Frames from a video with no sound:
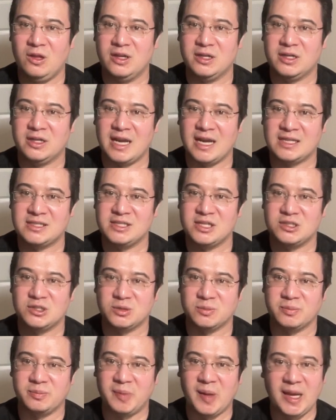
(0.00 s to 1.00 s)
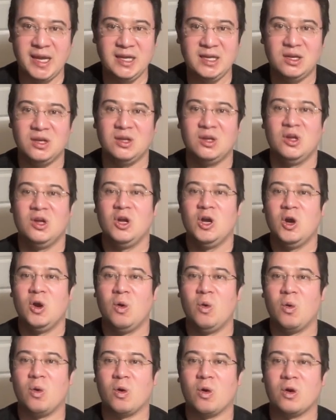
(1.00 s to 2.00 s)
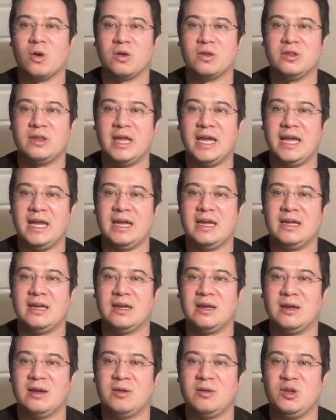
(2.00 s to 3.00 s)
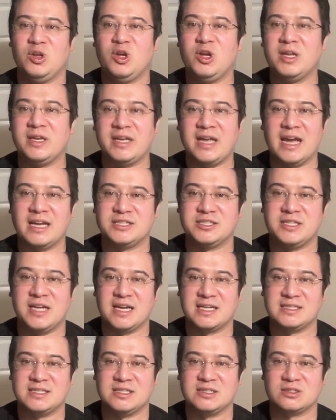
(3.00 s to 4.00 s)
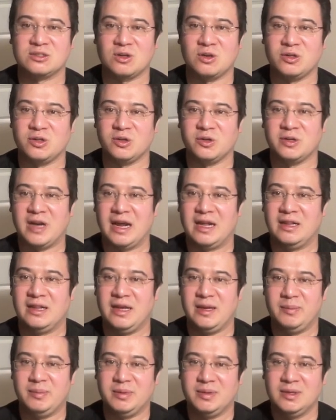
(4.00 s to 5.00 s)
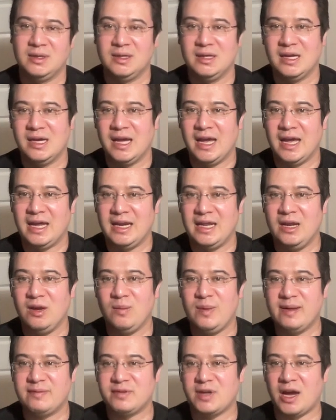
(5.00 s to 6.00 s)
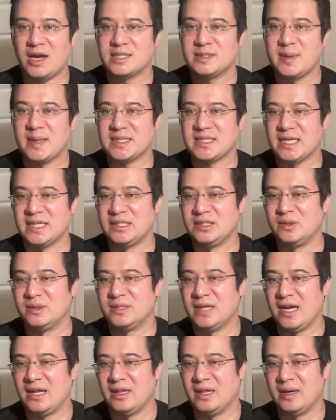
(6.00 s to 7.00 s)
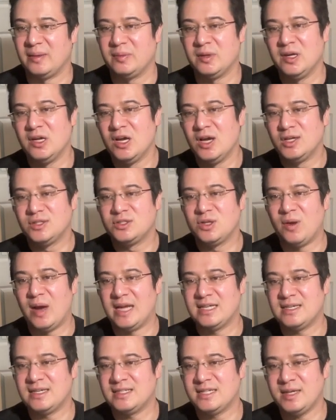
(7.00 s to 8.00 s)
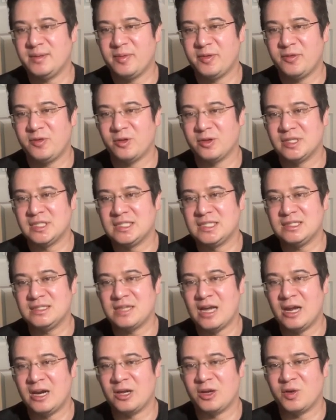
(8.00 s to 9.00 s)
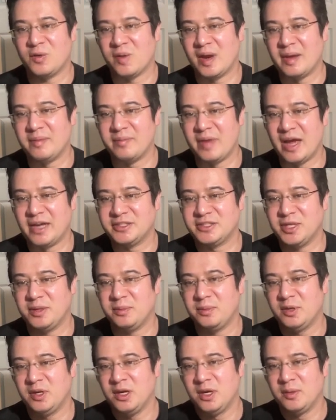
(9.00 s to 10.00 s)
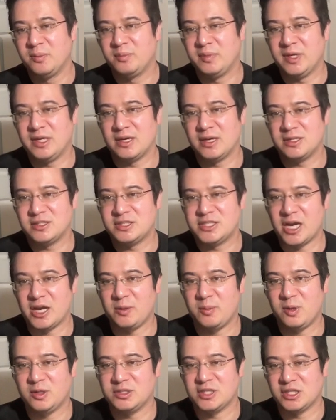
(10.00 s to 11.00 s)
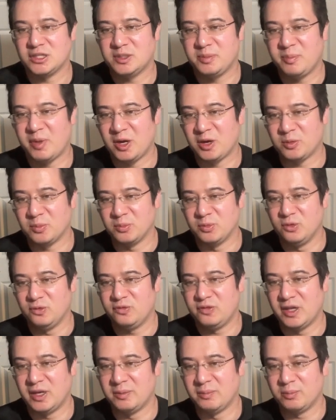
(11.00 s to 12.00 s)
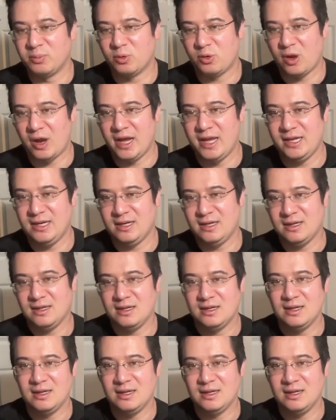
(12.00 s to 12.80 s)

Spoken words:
an X-Scissor bait, or you can catch an X-Scissor on your Annihilate. And here we have Toxapex into Annihilate. So as I said before, this is not a great matchup because Shadow Ball is such a better move than Brine.